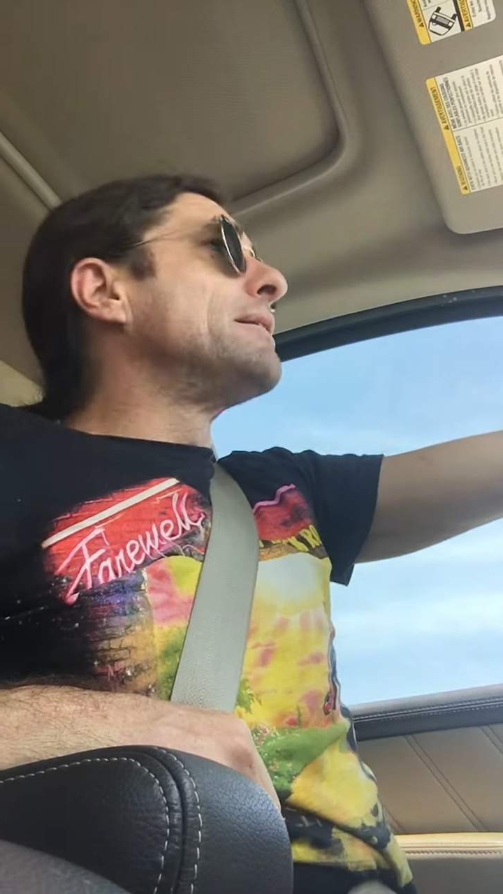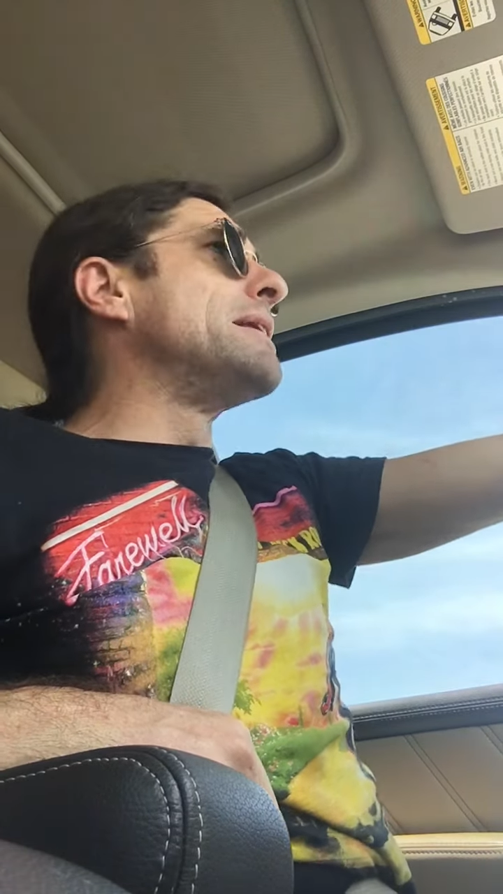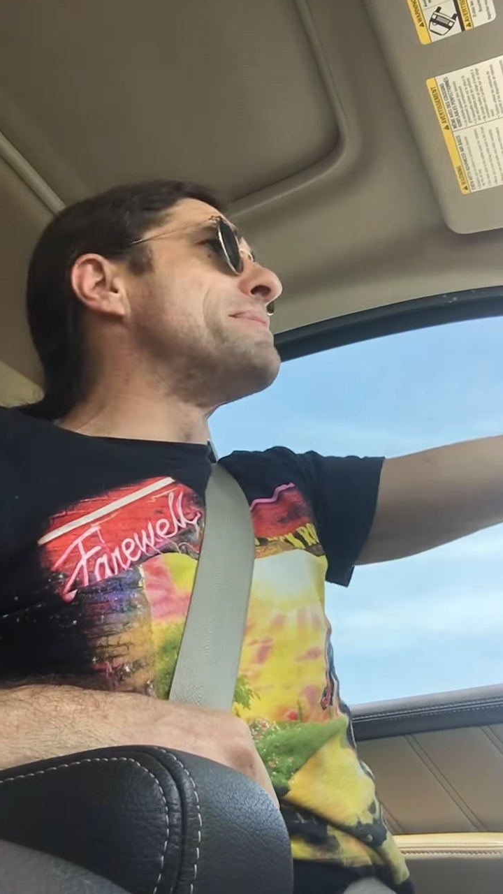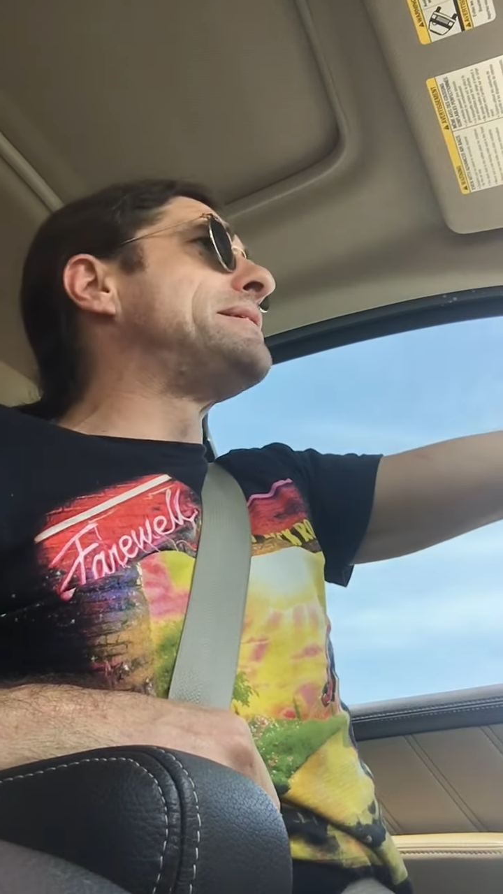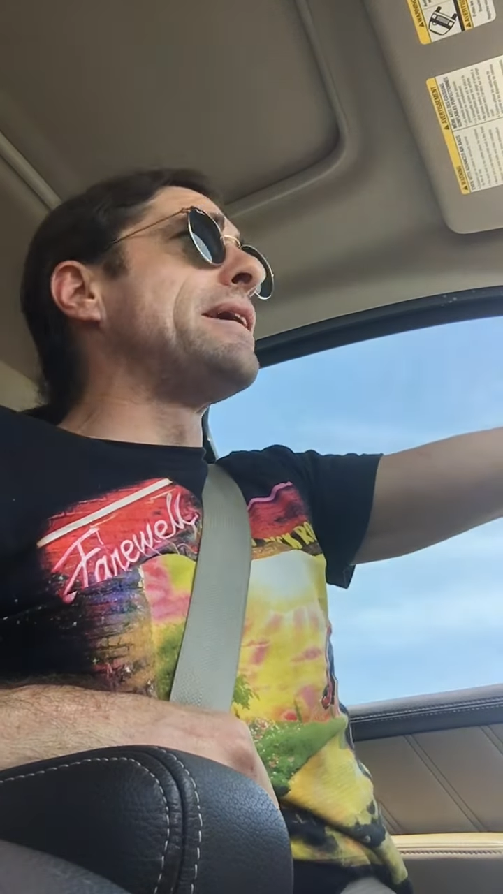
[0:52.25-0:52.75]

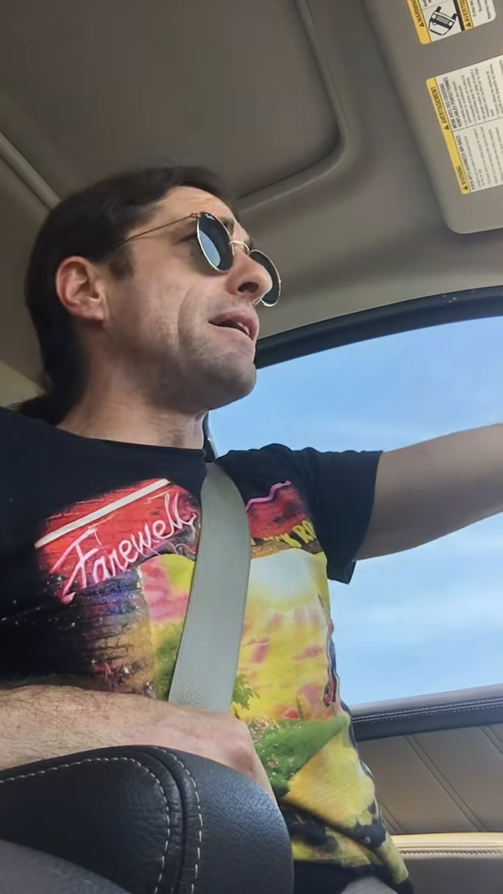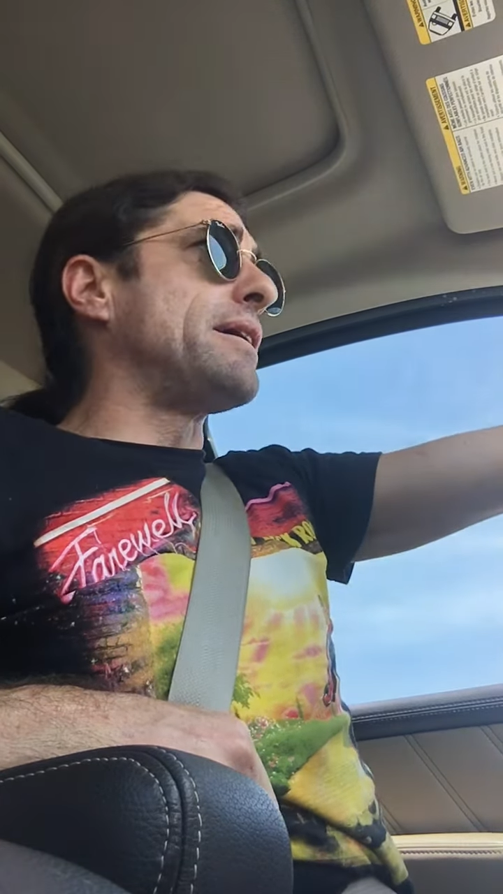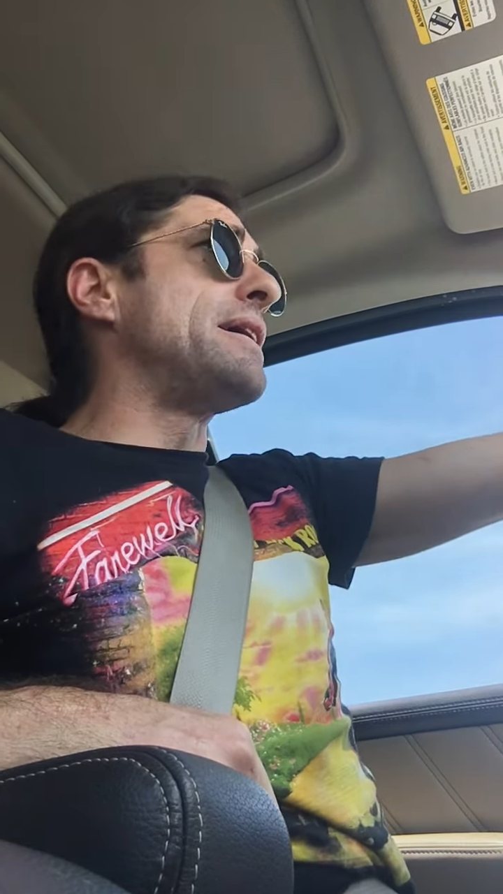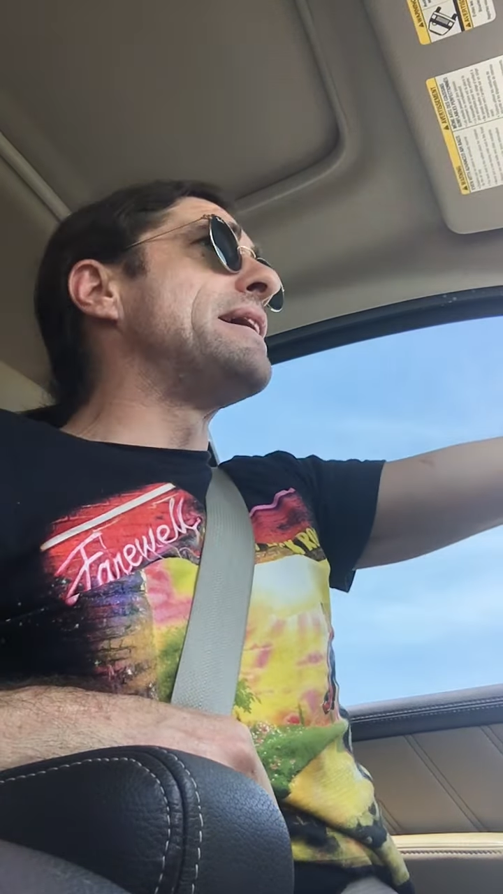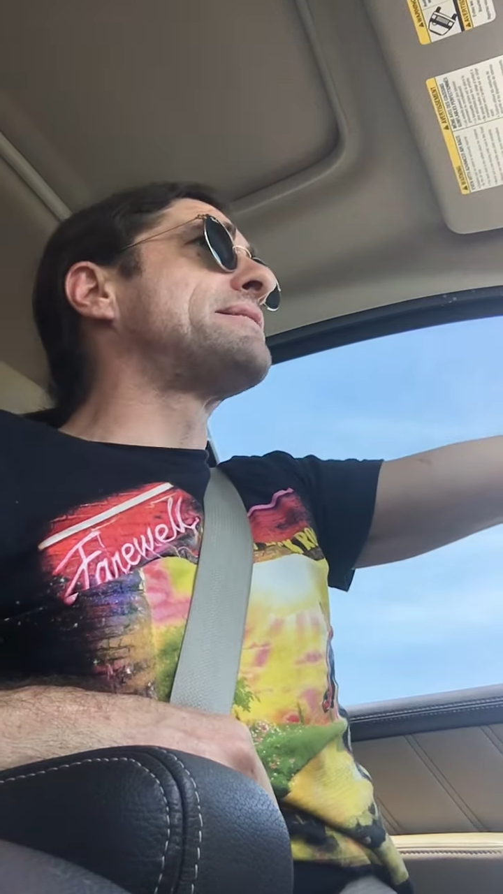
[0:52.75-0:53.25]
Let me tell
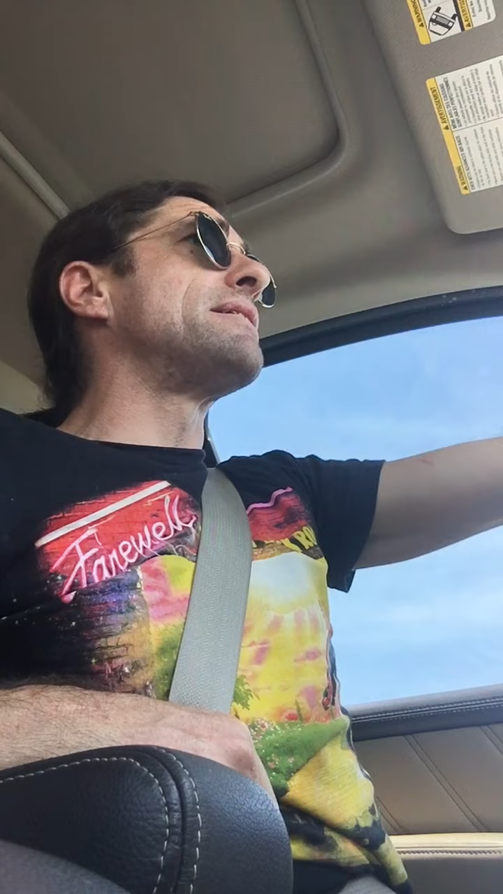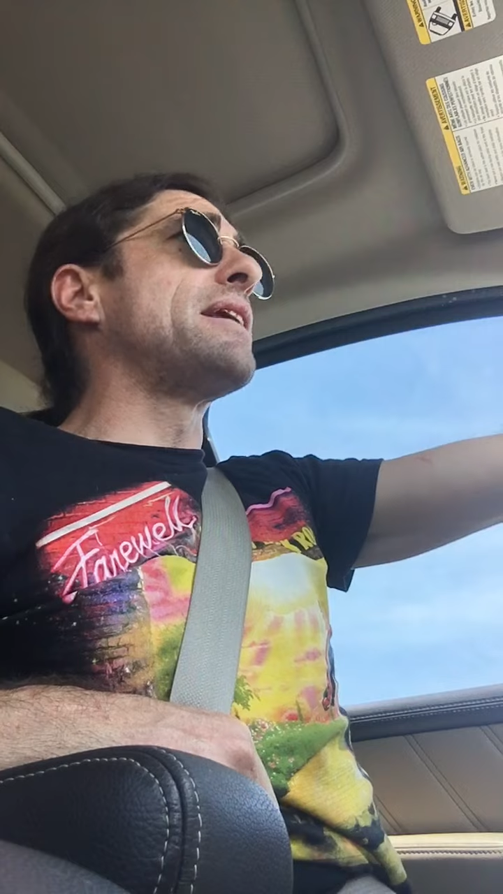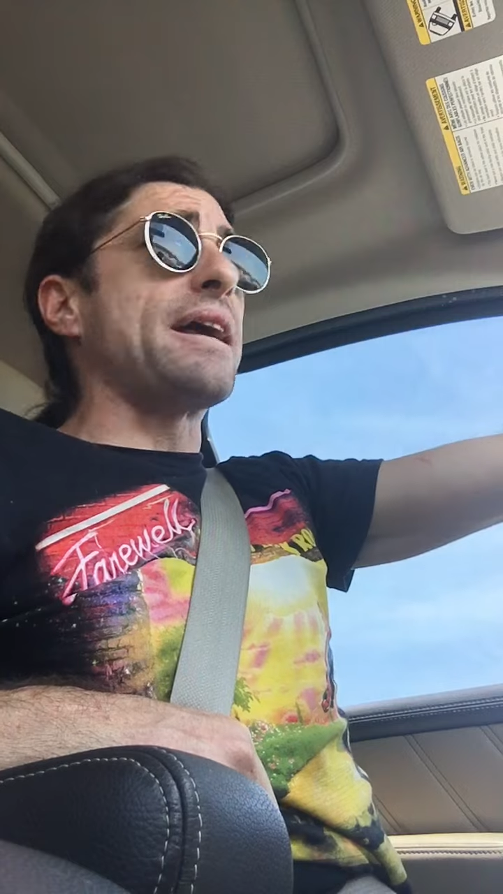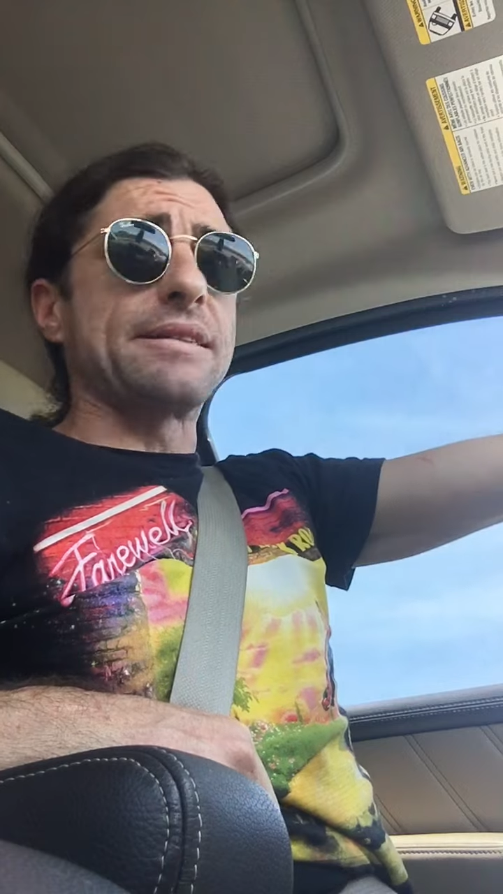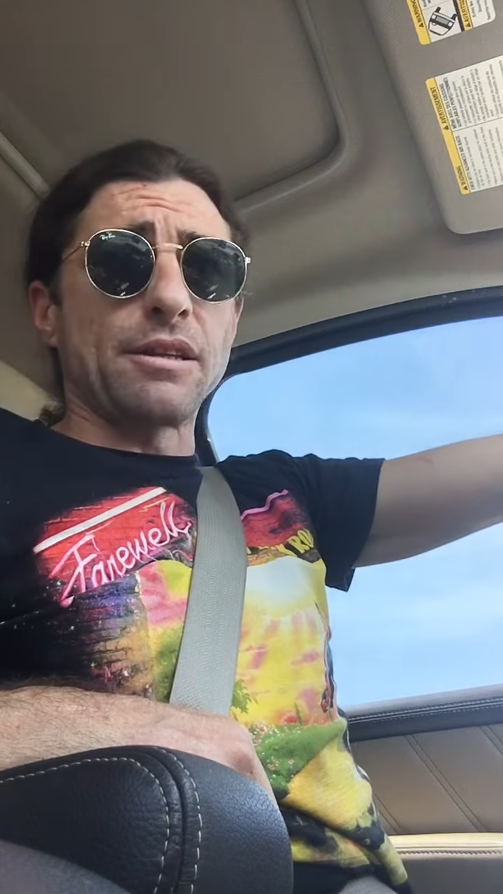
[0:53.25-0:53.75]
you, it's a
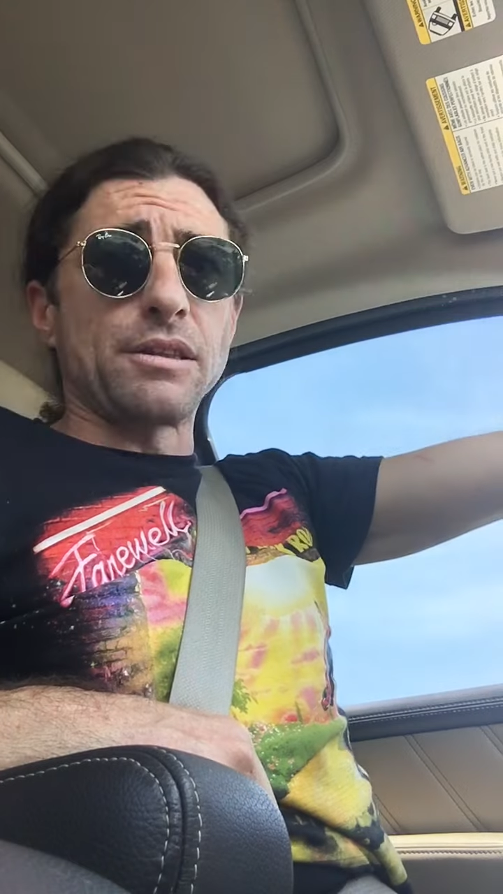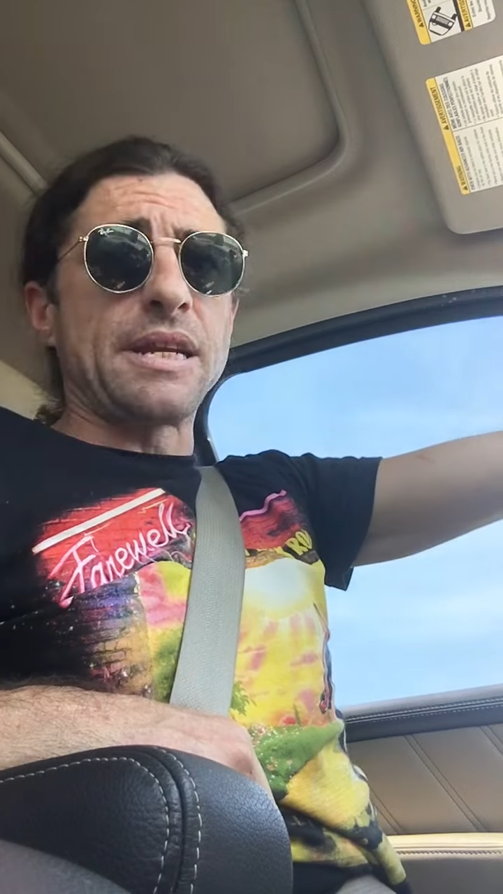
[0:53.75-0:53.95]
nice little